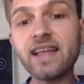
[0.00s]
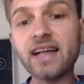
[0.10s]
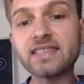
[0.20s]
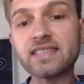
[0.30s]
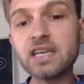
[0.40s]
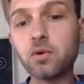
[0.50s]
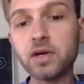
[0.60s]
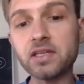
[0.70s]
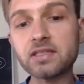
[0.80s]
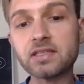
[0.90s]
that
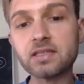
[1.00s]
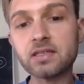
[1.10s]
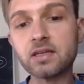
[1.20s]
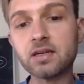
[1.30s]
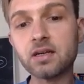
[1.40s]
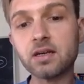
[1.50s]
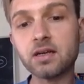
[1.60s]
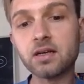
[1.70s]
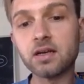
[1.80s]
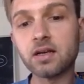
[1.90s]
sequence
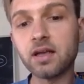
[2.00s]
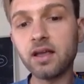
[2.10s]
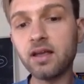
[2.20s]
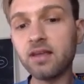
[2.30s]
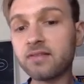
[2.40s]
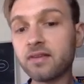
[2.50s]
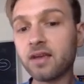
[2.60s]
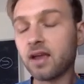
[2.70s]
is